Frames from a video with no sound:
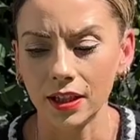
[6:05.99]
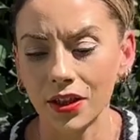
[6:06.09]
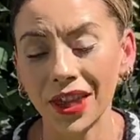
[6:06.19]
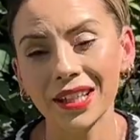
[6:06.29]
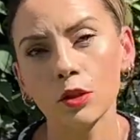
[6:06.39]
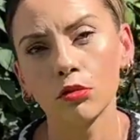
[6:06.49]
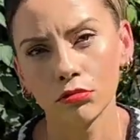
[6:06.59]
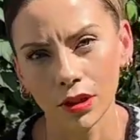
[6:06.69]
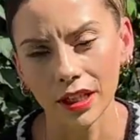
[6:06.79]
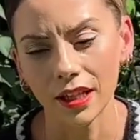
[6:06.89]
So that's
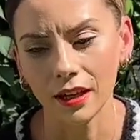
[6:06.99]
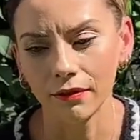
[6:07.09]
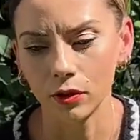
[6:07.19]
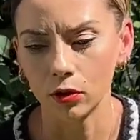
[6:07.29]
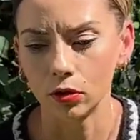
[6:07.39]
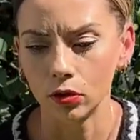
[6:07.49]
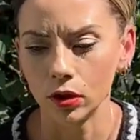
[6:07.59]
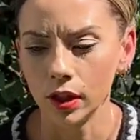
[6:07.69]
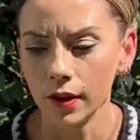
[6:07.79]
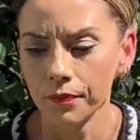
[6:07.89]
great if you're
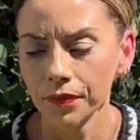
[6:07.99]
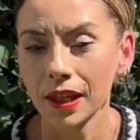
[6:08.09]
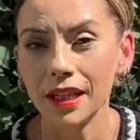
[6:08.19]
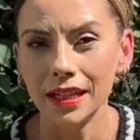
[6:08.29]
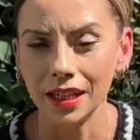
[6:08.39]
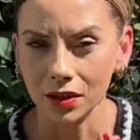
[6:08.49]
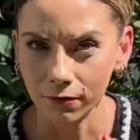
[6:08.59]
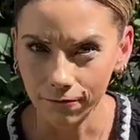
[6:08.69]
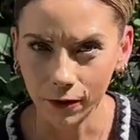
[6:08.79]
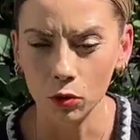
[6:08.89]
needing to
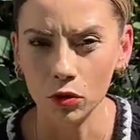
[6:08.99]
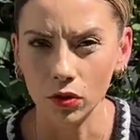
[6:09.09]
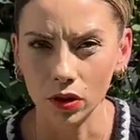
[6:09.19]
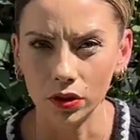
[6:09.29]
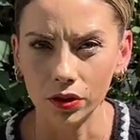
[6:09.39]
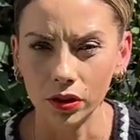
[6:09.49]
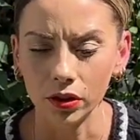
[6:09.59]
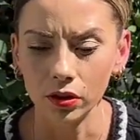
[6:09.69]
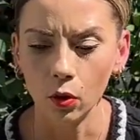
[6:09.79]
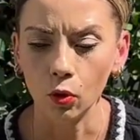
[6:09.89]
fill your
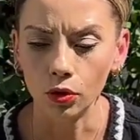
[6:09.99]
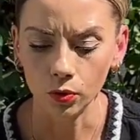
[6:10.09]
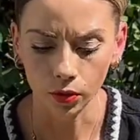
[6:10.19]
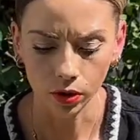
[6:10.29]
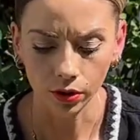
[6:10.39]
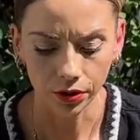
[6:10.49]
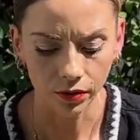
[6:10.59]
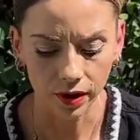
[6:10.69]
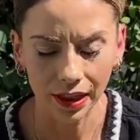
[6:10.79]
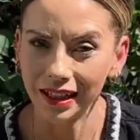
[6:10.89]
garden or you want lots
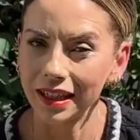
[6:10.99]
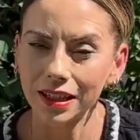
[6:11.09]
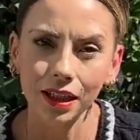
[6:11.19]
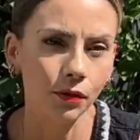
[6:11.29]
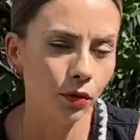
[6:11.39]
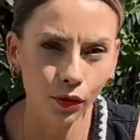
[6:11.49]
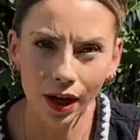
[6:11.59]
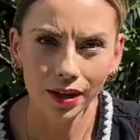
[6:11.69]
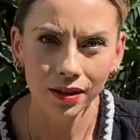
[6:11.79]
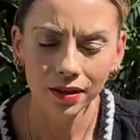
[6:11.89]
of seedlings to give to
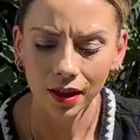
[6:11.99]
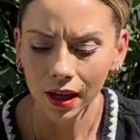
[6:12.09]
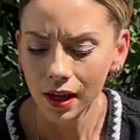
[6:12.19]
friends.